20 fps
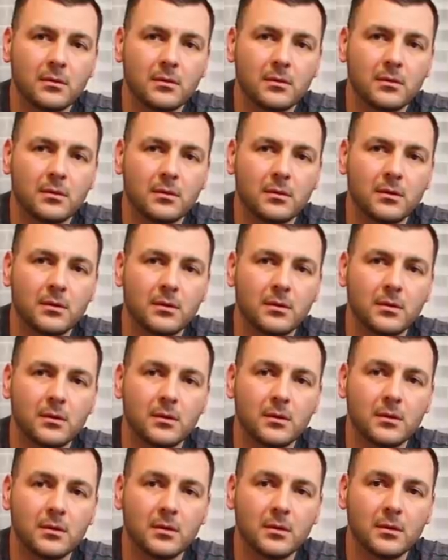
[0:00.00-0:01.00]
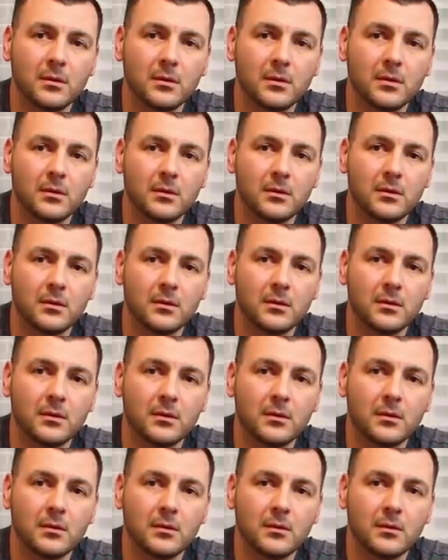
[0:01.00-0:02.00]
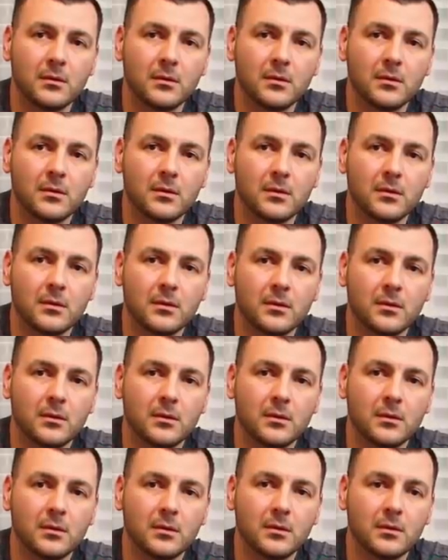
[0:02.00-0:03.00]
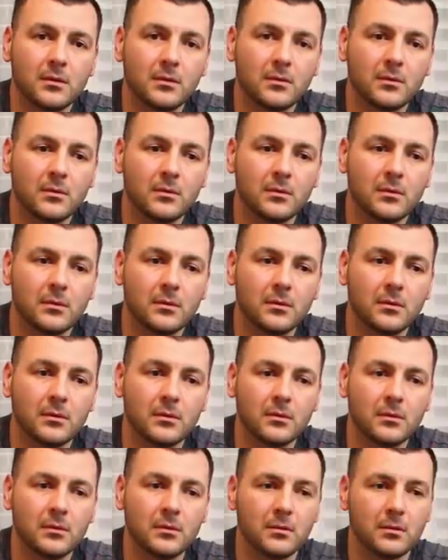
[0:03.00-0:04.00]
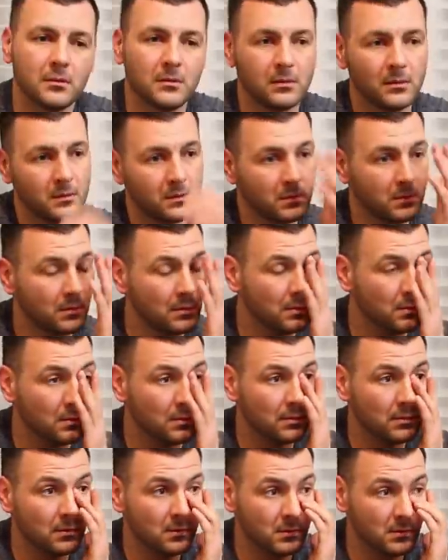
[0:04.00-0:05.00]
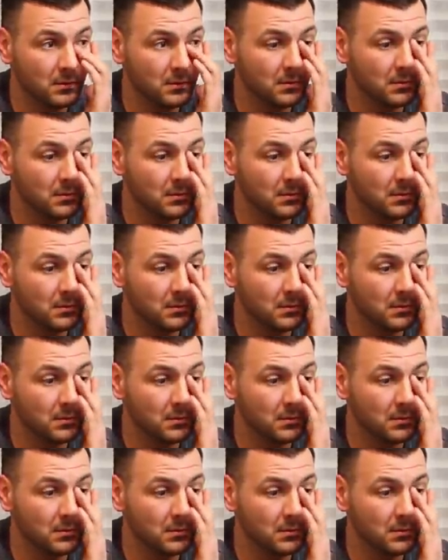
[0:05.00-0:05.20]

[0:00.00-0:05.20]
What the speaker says: (silent)